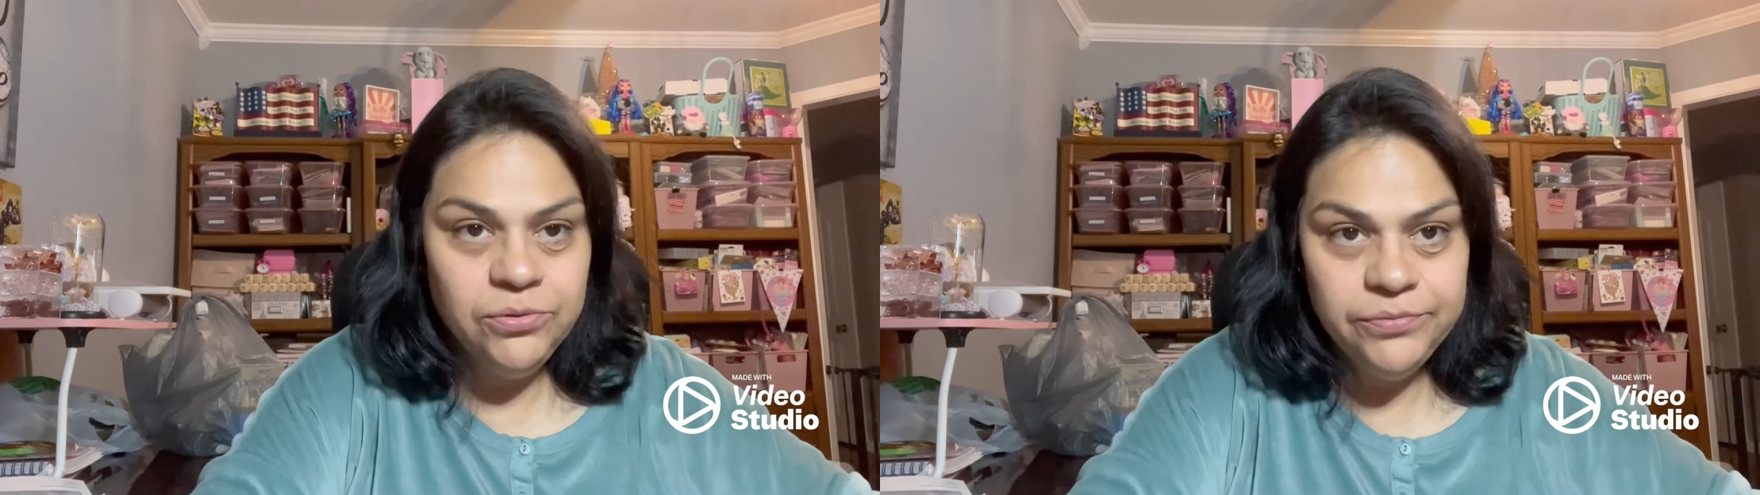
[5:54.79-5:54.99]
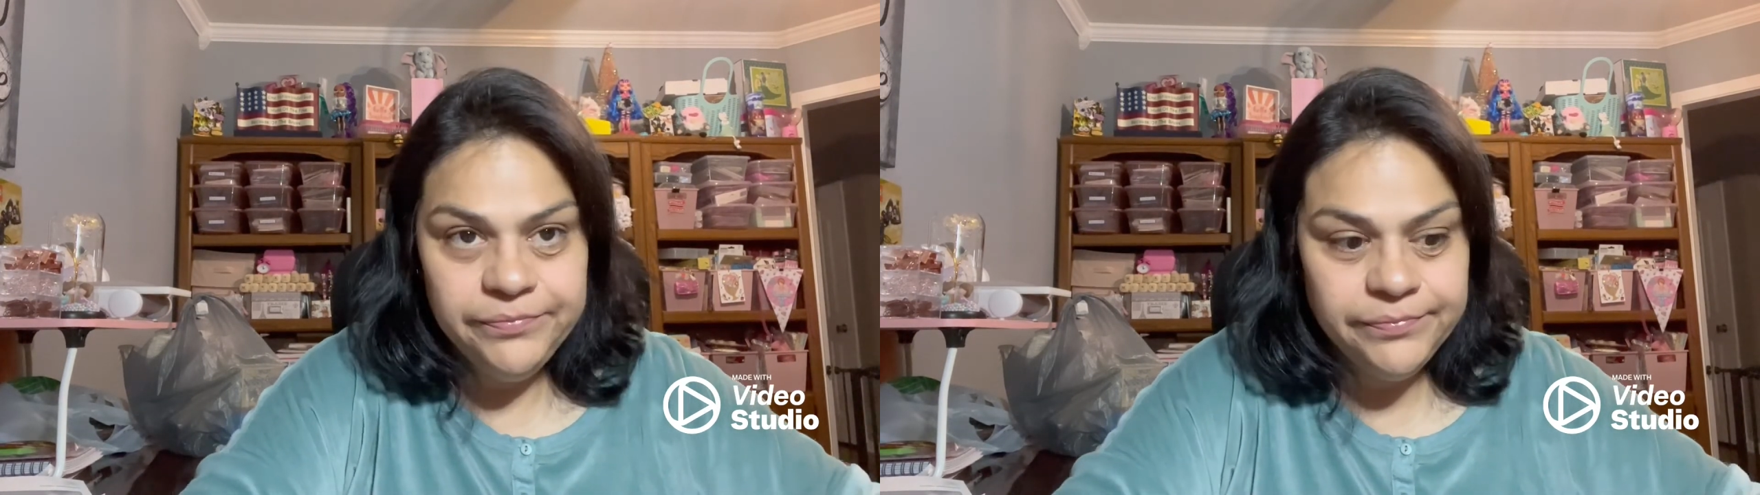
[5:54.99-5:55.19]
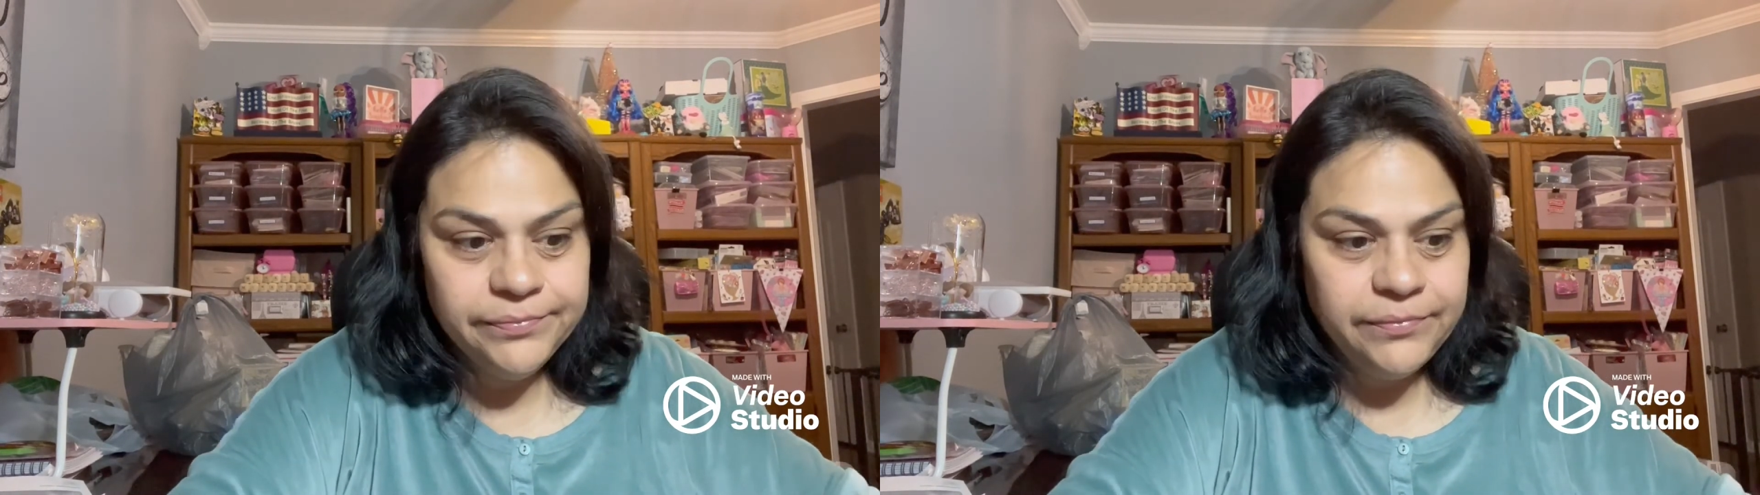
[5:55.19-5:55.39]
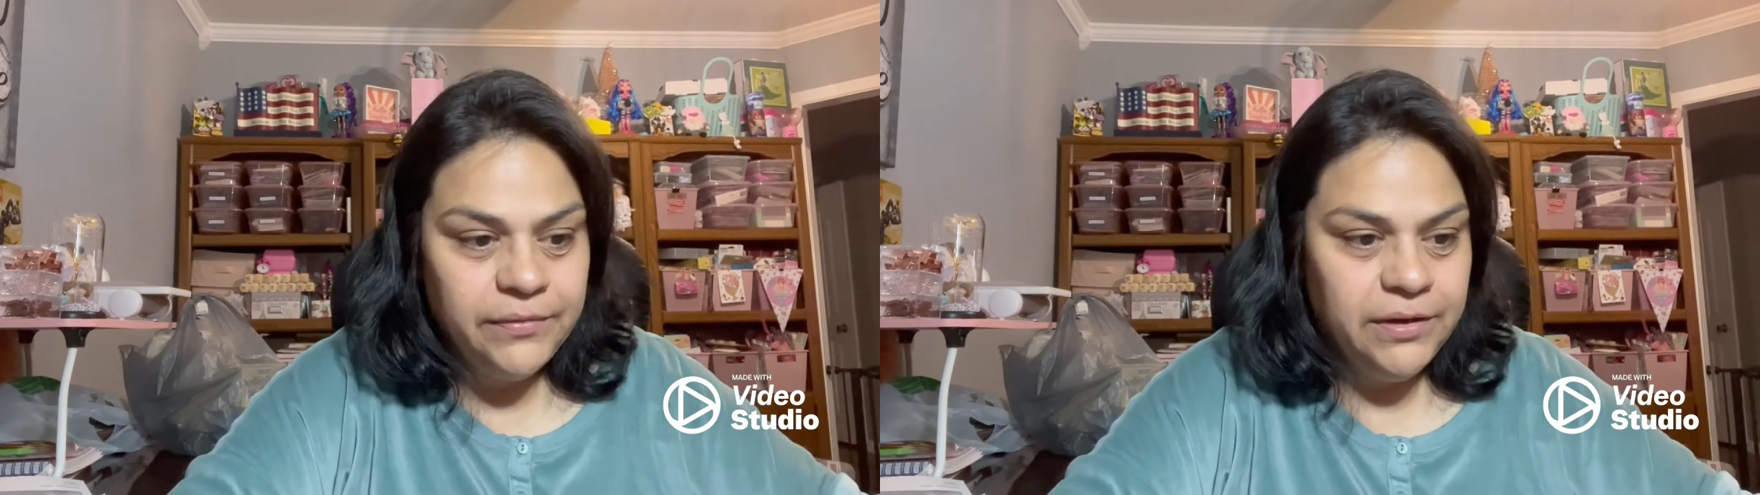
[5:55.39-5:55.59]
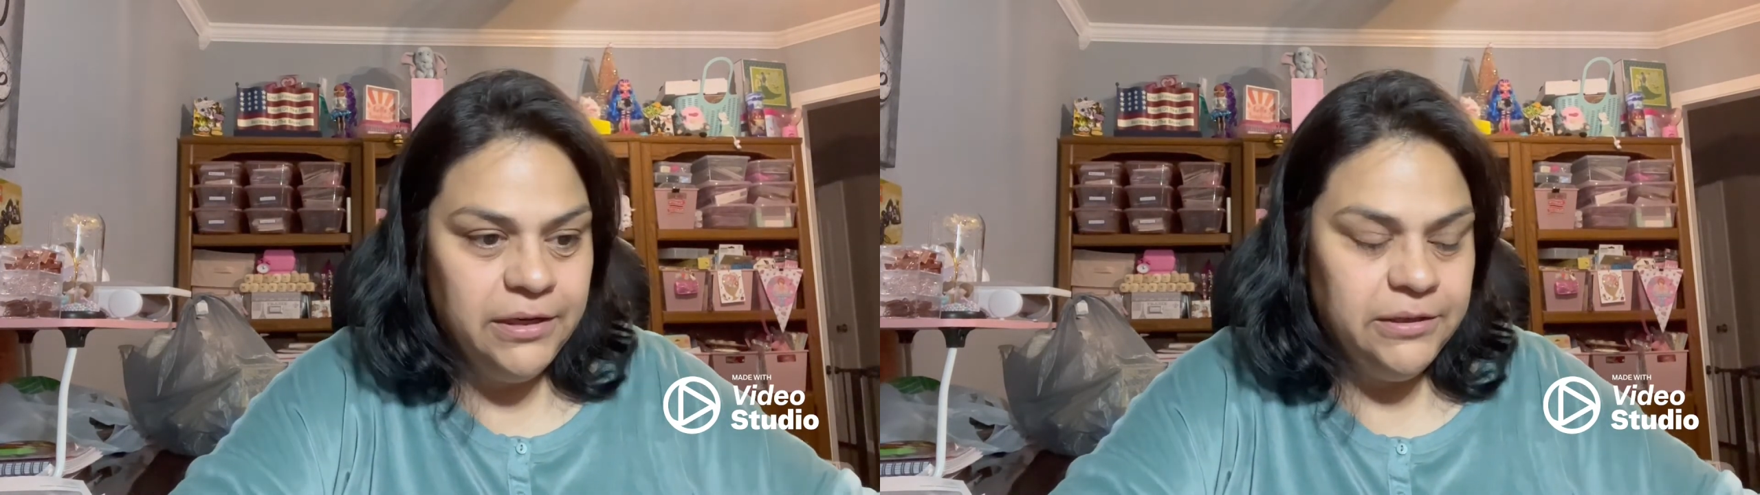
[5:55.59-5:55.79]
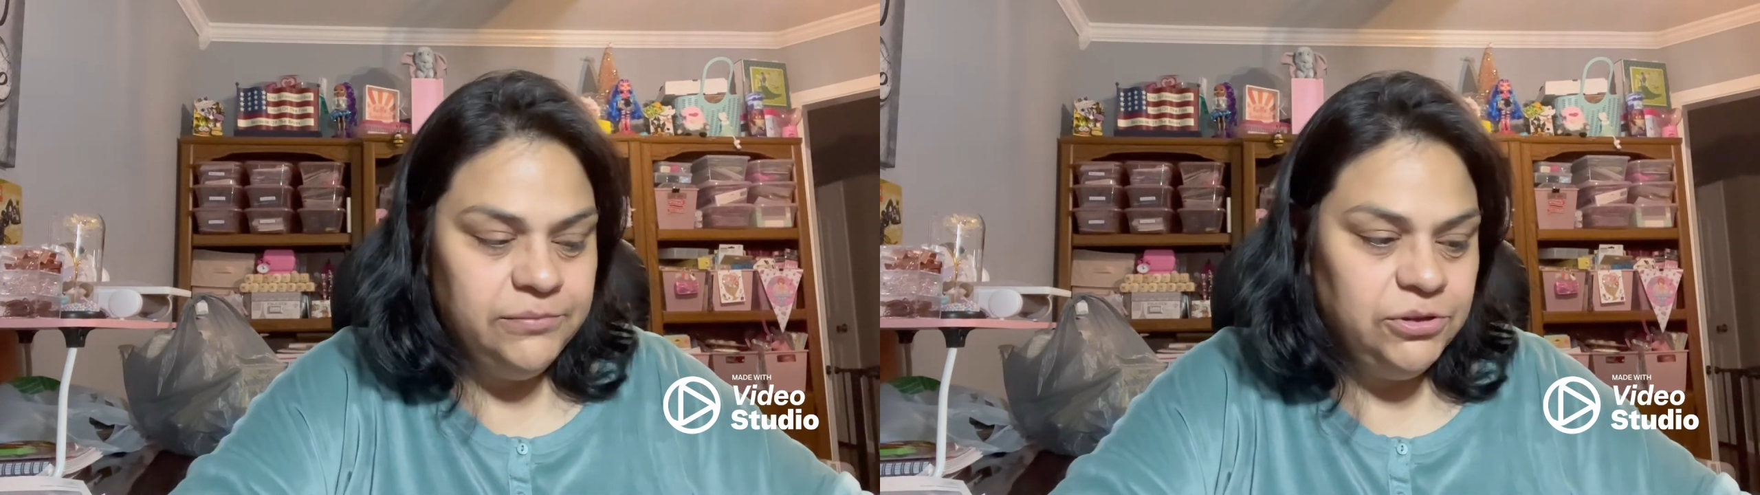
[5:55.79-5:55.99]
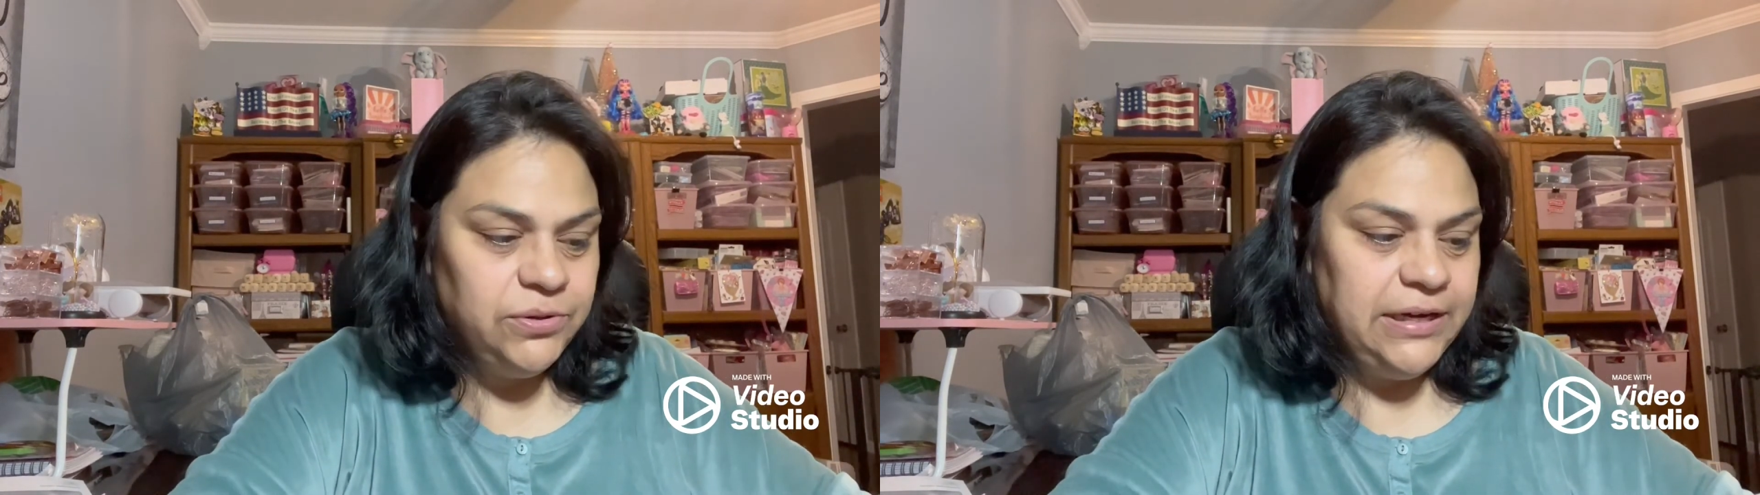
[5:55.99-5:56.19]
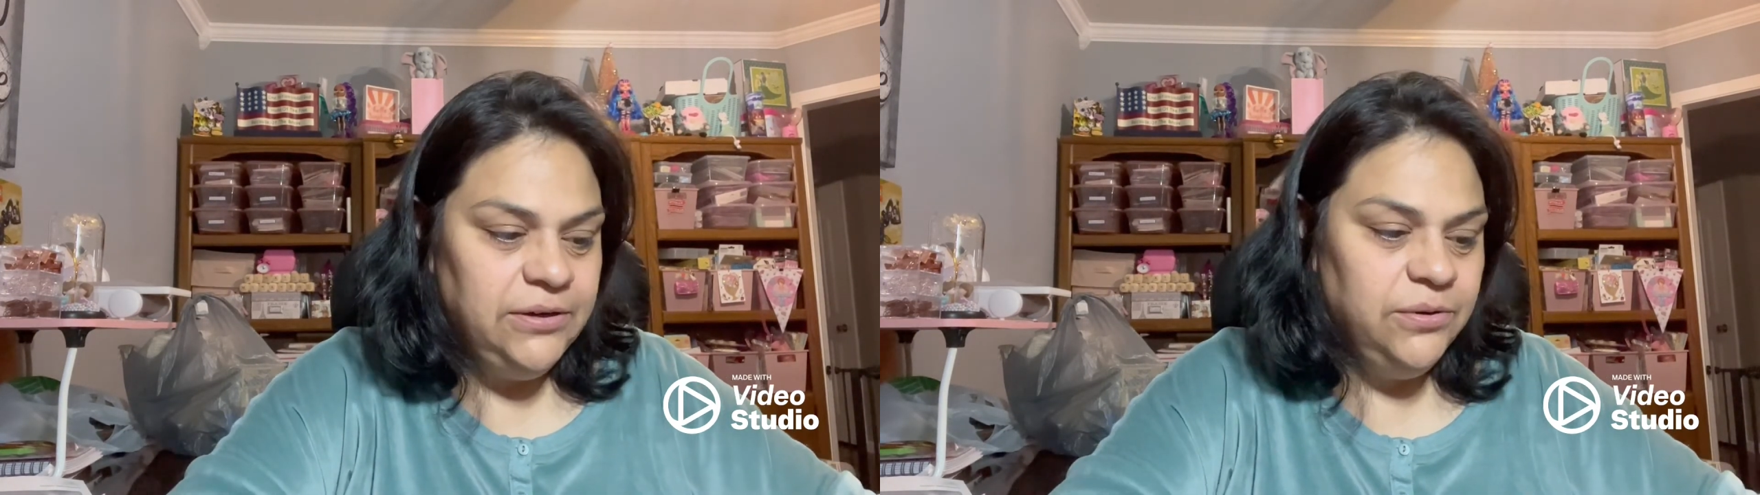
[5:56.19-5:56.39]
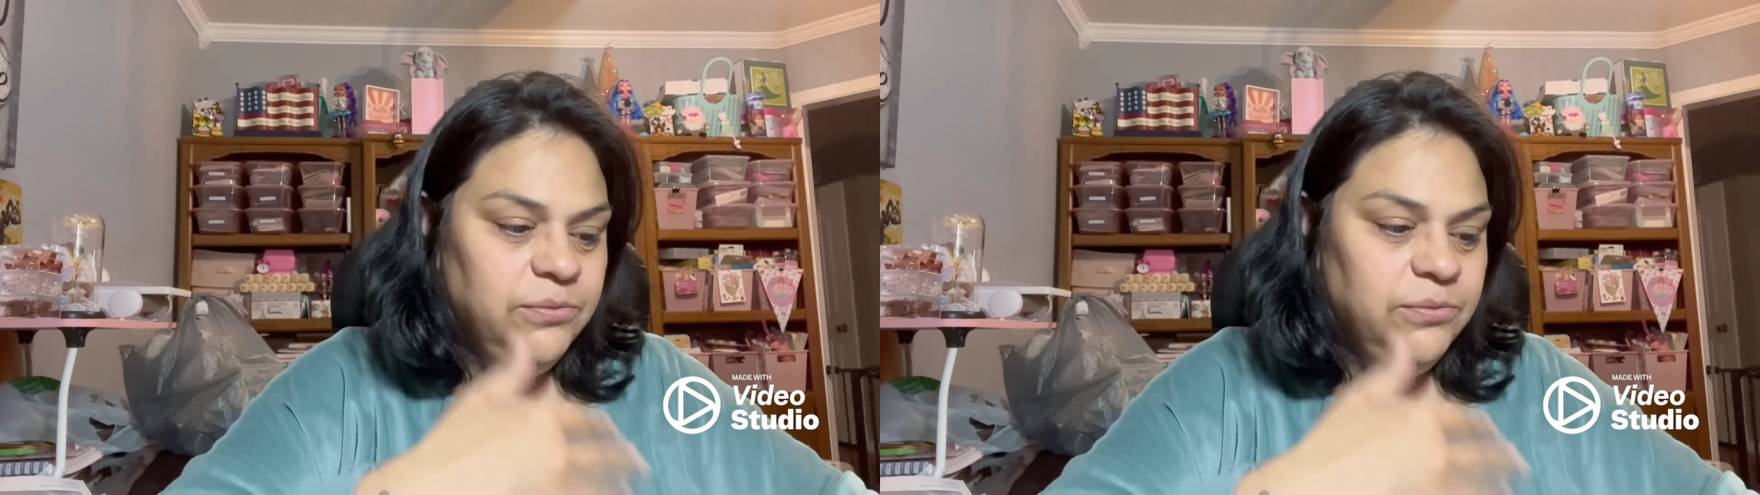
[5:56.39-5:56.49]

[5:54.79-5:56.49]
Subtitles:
So I know